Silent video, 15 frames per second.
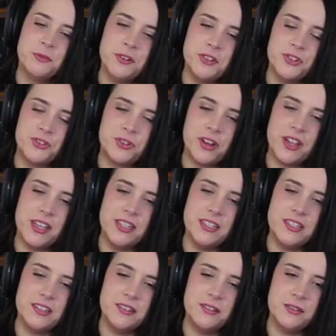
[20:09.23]
We're trying
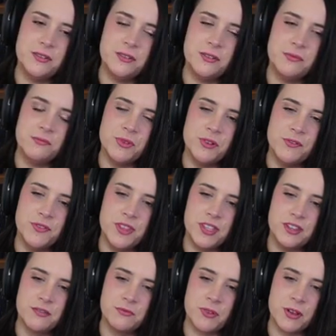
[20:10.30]
to move the